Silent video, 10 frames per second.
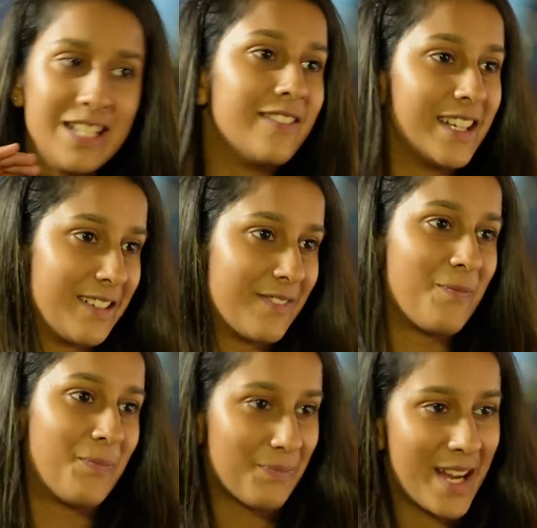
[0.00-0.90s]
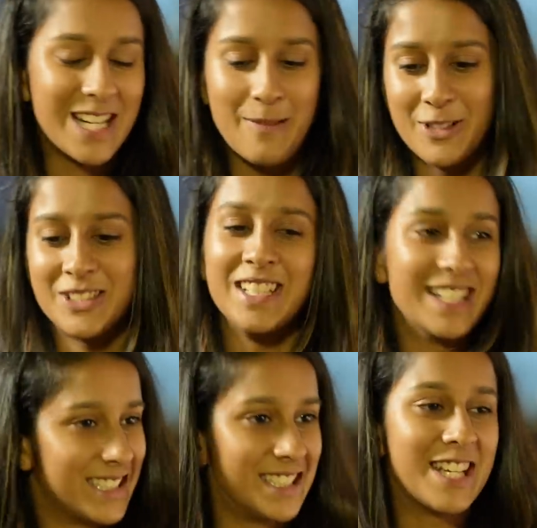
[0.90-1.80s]
T V. Jer My debut
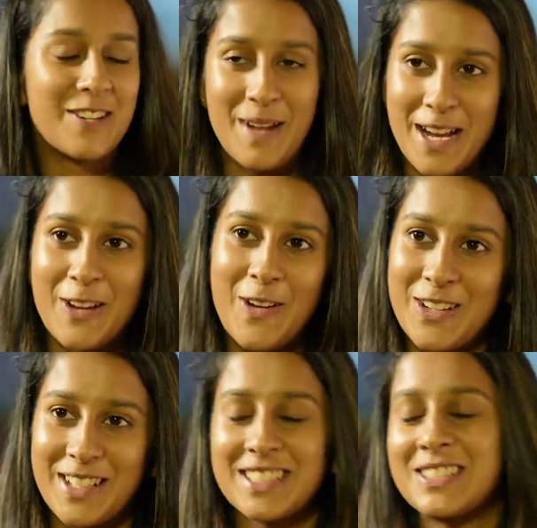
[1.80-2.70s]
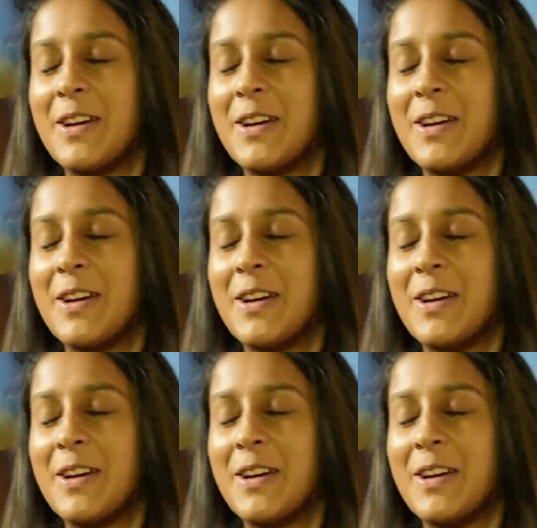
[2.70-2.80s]
series, Jemimah Rodrigues.